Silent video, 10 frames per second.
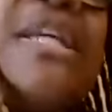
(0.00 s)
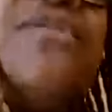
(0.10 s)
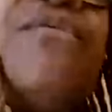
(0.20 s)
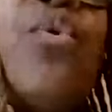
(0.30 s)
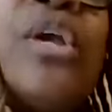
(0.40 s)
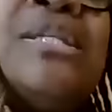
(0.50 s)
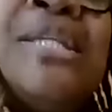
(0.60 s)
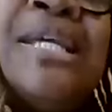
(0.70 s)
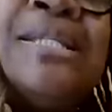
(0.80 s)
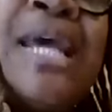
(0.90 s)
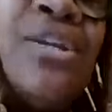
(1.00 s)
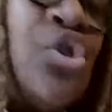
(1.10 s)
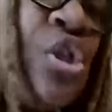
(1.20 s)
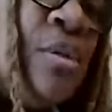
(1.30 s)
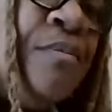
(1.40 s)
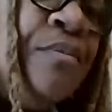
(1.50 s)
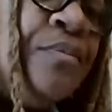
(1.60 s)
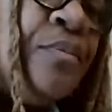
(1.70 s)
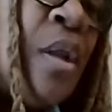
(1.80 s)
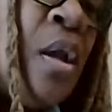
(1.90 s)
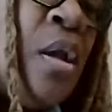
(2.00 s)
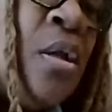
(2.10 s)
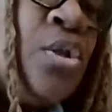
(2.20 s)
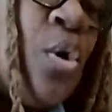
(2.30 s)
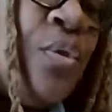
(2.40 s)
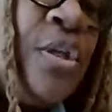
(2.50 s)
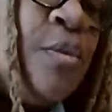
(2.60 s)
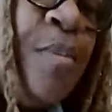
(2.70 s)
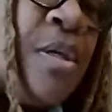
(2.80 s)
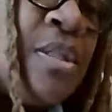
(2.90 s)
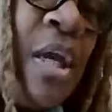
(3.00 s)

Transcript: says focused intention. So this speaks